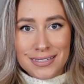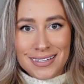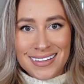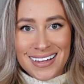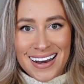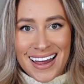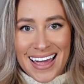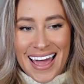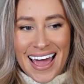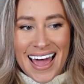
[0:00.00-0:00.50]
And
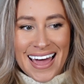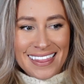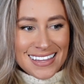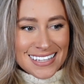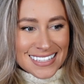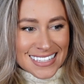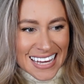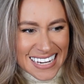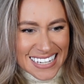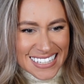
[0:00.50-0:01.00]
then I had
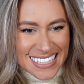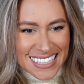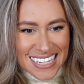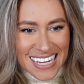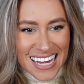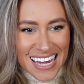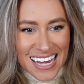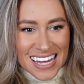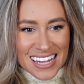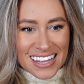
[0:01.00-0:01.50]
this
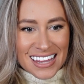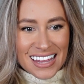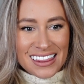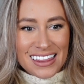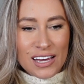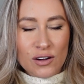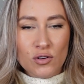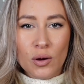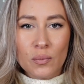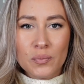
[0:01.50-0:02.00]
idea that
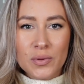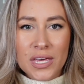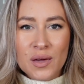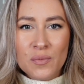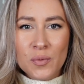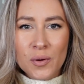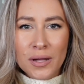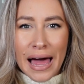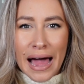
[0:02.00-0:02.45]
there were people